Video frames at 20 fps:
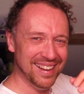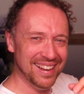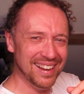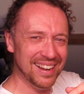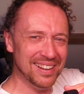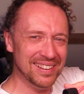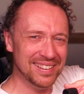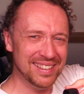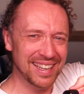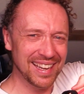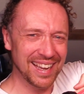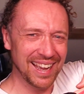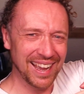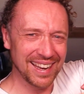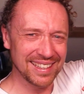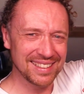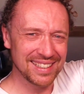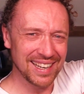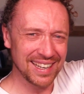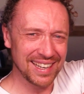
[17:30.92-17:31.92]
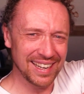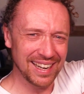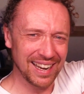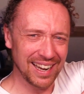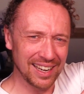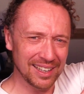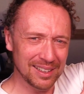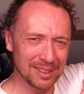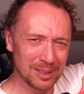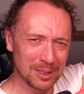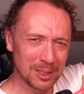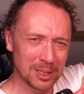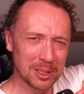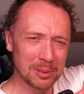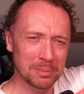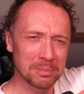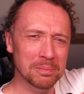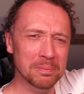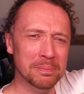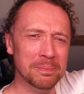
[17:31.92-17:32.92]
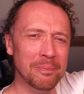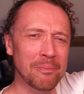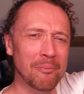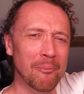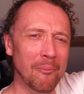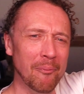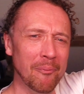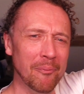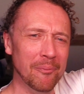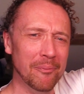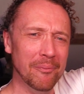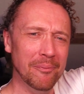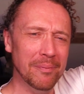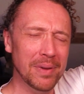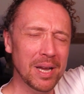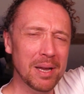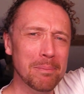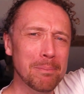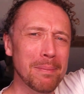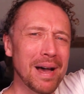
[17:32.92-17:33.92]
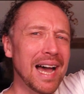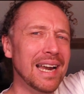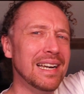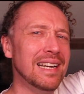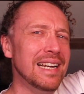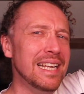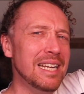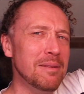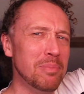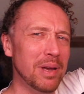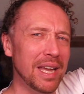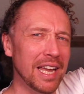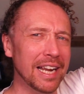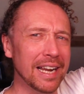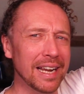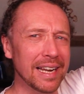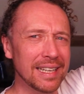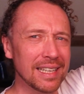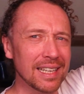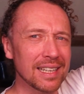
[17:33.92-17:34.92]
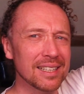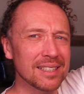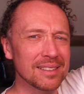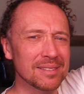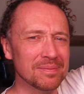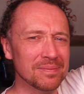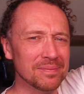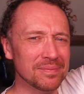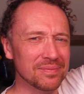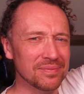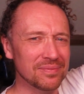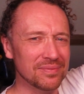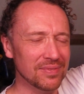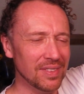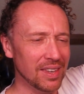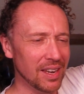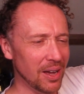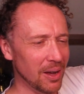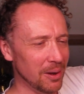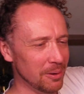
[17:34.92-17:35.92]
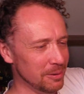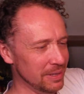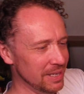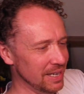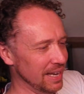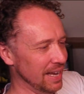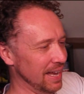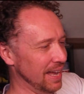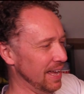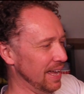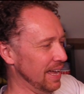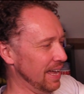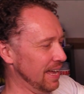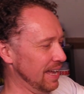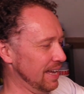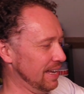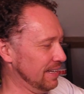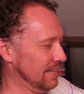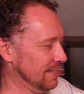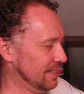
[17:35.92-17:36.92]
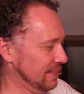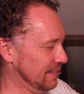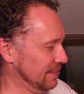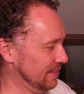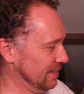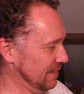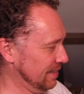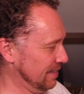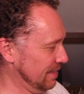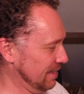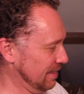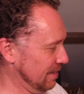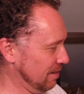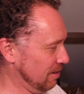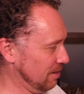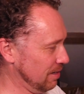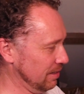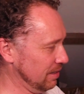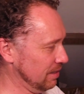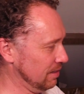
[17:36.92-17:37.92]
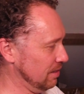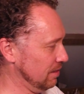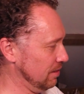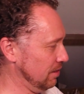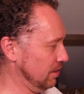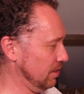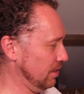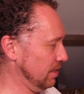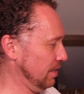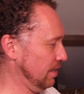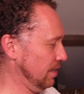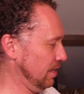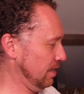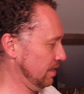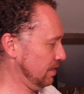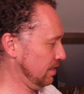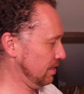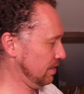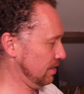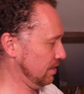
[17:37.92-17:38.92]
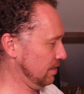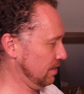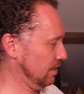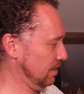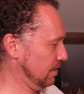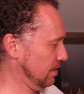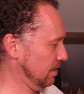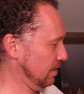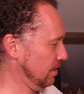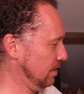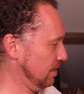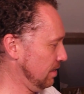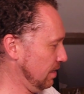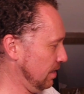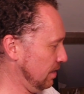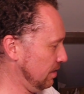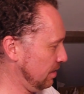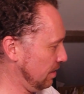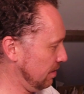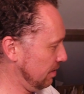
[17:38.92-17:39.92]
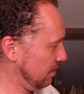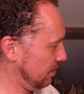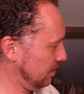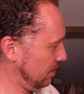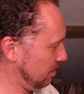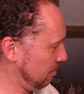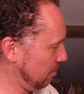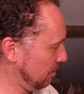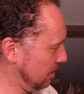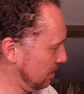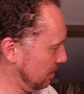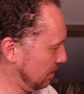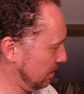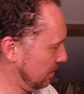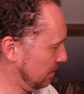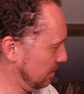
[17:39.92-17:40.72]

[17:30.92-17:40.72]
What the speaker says: Oh yeah, check it out. Manly pink. Oh yeah. Oh, I'm going to look good in this. How does this work?